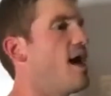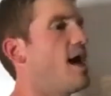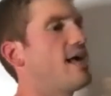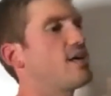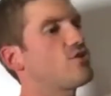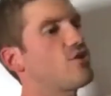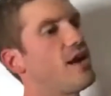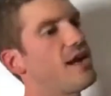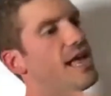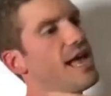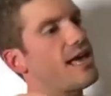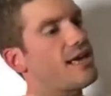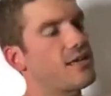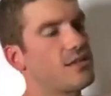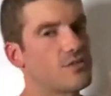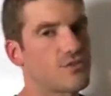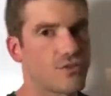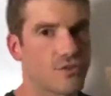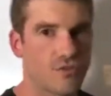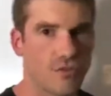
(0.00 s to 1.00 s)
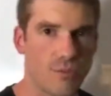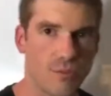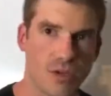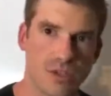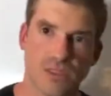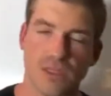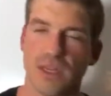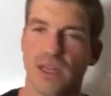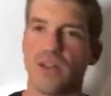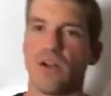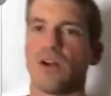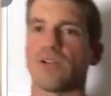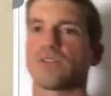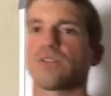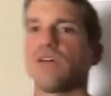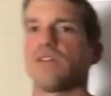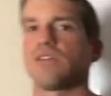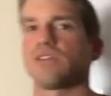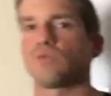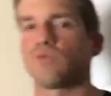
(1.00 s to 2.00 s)
I tried Atkins for three months and I lost
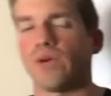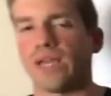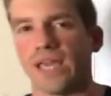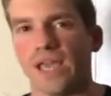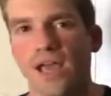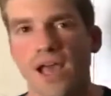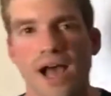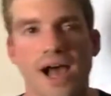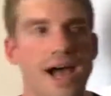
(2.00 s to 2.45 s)
all this weight.